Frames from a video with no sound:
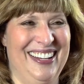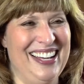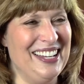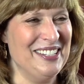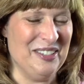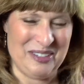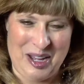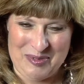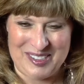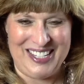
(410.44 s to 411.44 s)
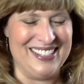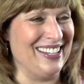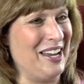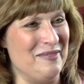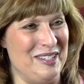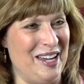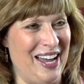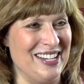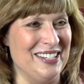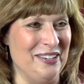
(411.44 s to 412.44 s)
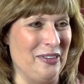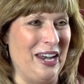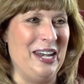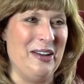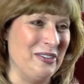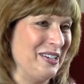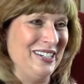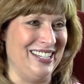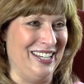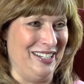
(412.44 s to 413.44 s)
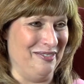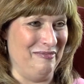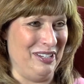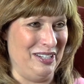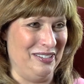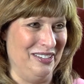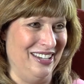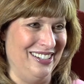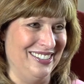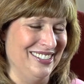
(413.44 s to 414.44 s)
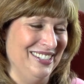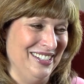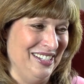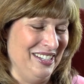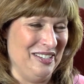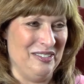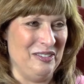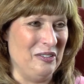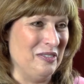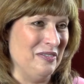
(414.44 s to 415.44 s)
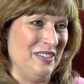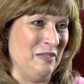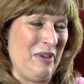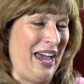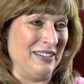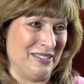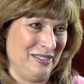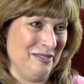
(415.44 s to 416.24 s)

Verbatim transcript: I got to do a couple scenes that I've been dying to do that I never could have done in in uh, the past.